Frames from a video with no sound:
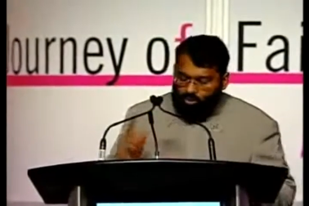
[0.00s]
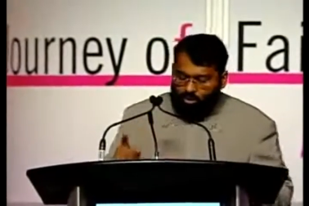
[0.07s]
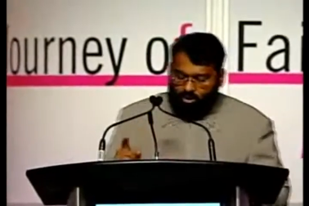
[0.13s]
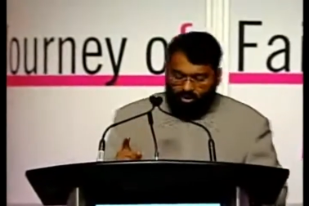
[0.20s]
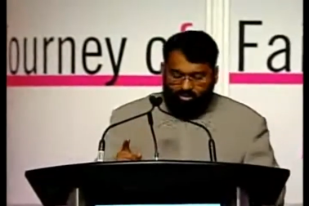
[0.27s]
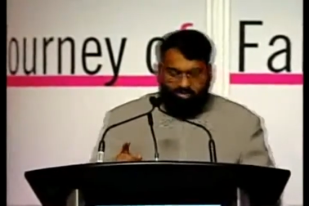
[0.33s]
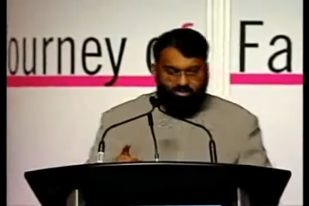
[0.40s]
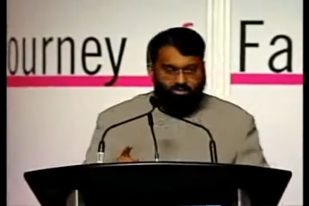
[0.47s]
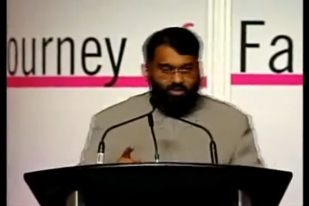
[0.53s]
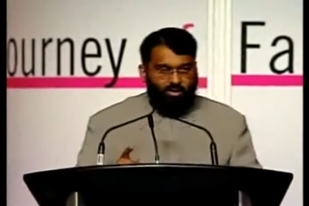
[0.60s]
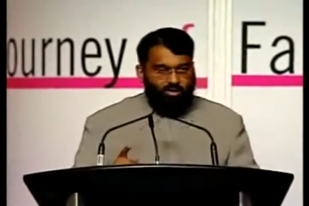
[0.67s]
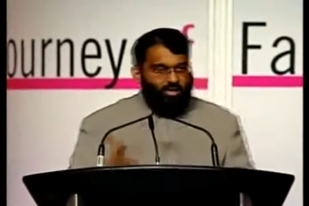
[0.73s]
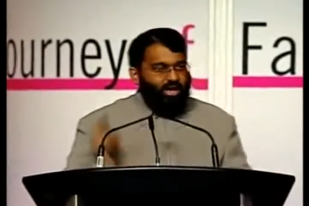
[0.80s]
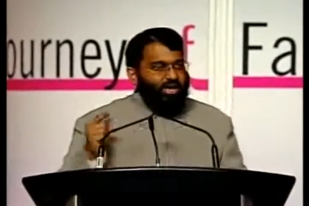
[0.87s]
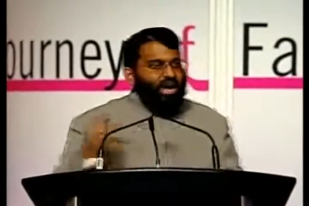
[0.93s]
realize
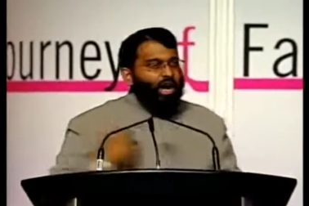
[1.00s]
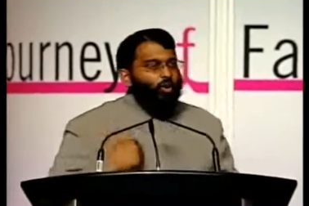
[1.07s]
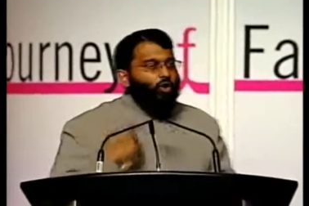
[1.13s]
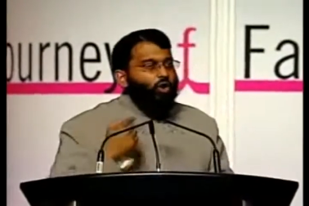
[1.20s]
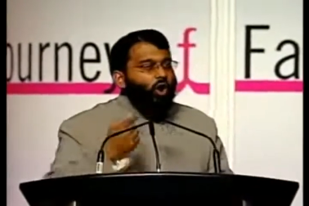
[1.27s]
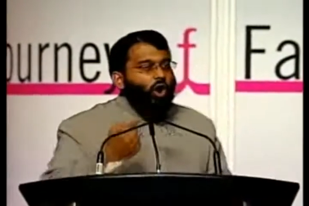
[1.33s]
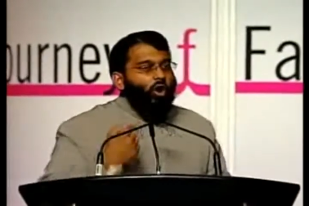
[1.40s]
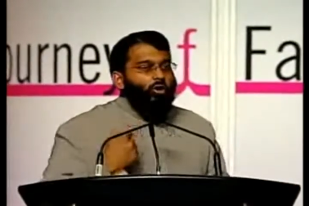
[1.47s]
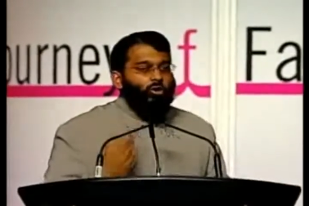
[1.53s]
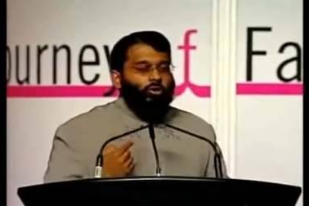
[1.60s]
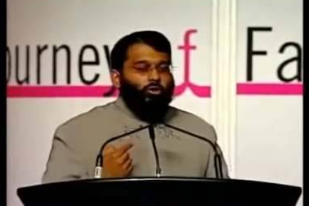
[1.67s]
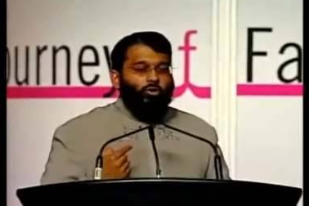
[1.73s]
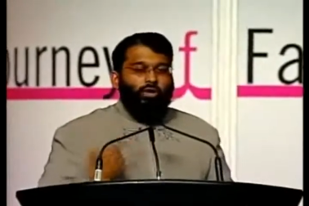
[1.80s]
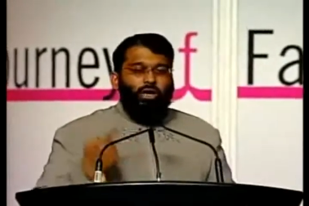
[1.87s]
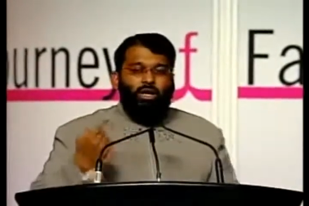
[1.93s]
that our
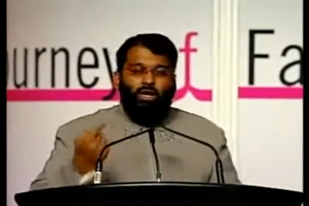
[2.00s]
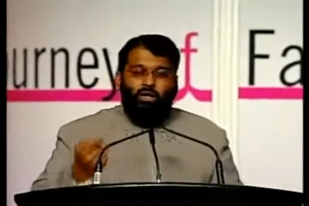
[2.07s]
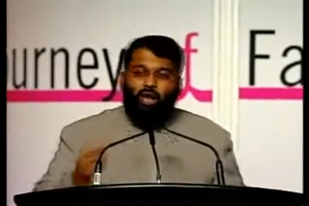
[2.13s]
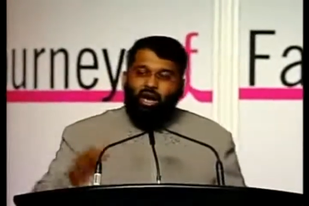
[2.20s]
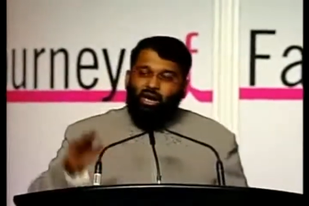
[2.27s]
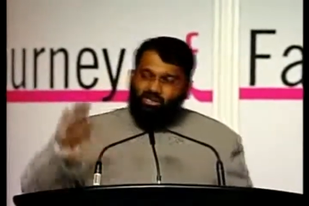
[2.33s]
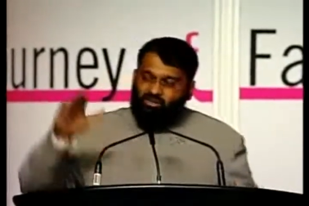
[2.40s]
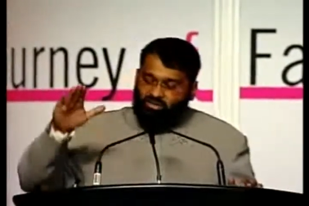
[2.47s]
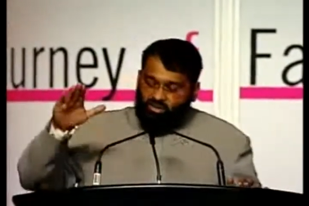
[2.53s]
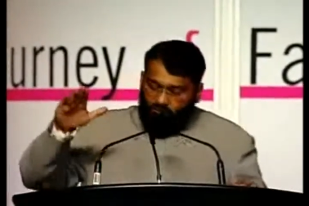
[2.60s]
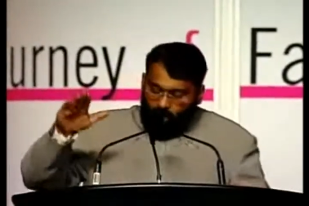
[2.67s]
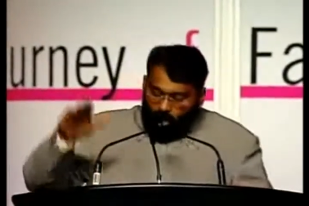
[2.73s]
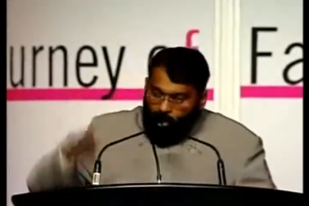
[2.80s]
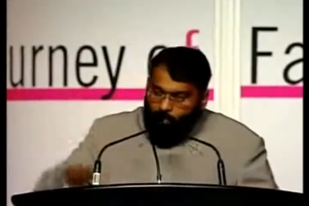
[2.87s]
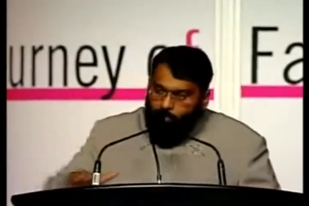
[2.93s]
honor lies
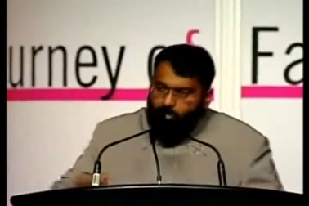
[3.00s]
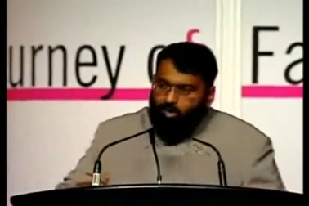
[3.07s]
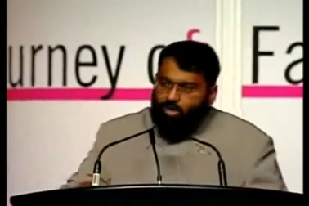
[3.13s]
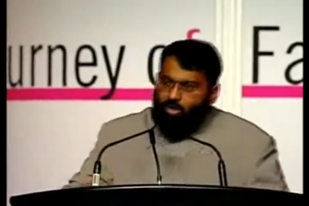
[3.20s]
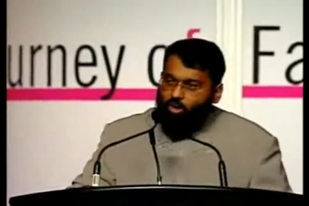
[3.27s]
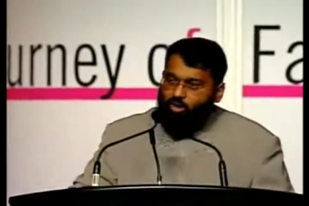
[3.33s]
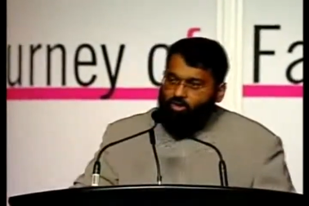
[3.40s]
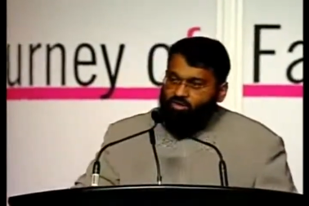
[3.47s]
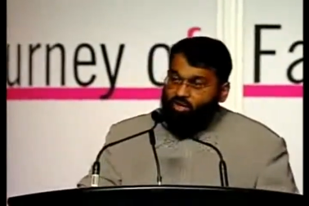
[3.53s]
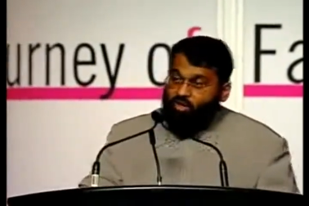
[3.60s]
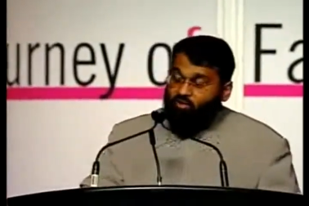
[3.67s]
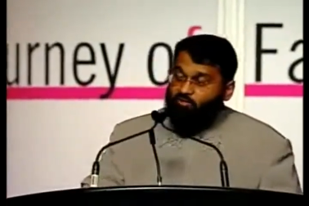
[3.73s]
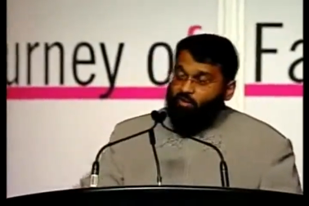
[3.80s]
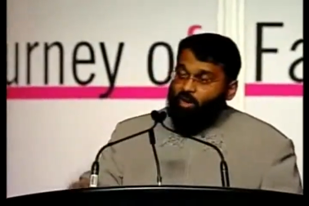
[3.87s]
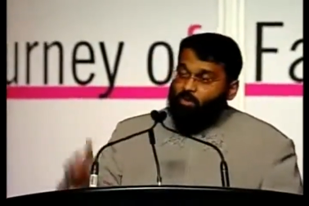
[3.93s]
in humbling
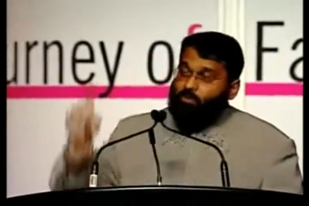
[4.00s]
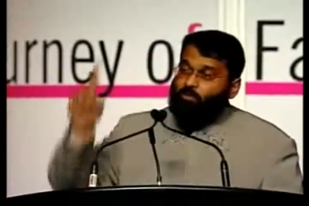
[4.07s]
ourselves